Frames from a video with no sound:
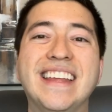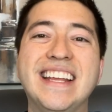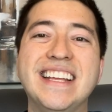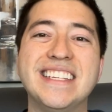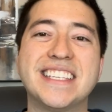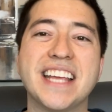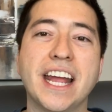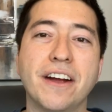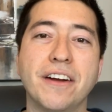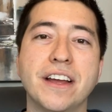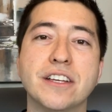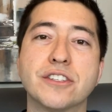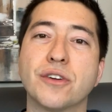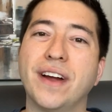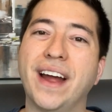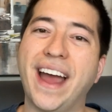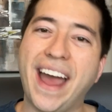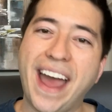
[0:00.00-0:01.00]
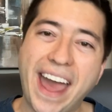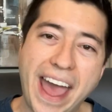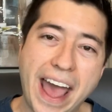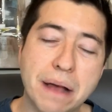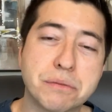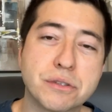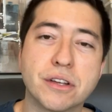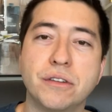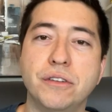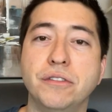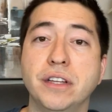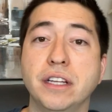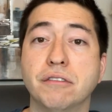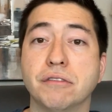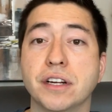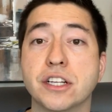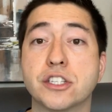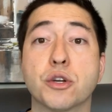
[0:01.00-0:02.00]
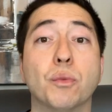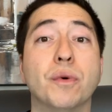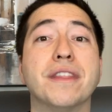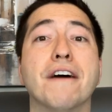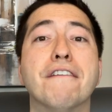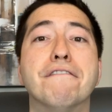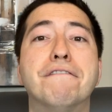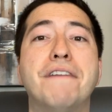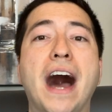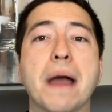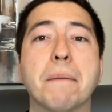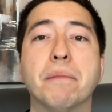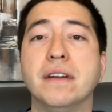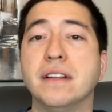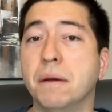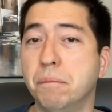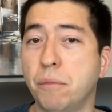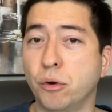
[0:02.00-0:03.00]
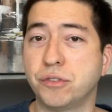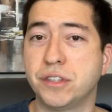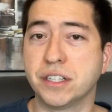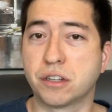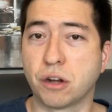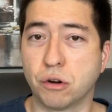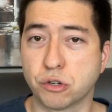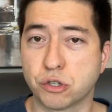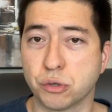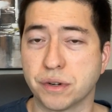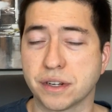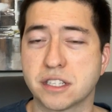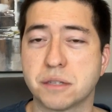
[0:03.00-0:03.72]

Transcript: these areas are absolutely rich with vibrant multicultural